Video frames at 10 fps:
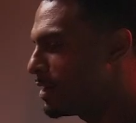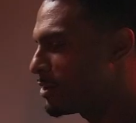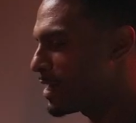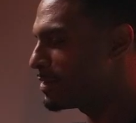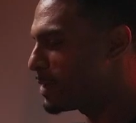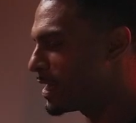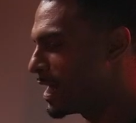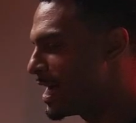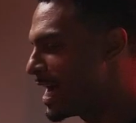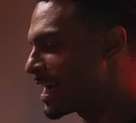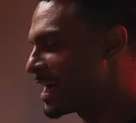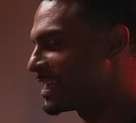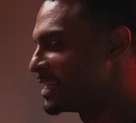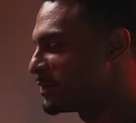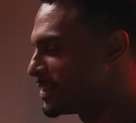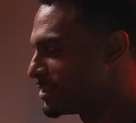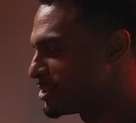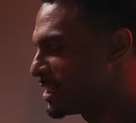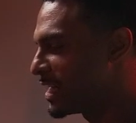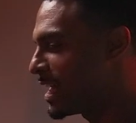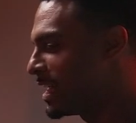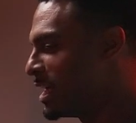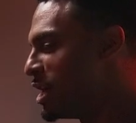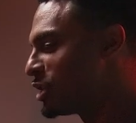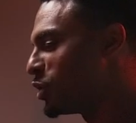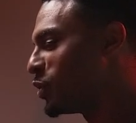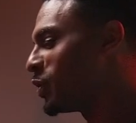Okay. Bet. I can definitely understand that. So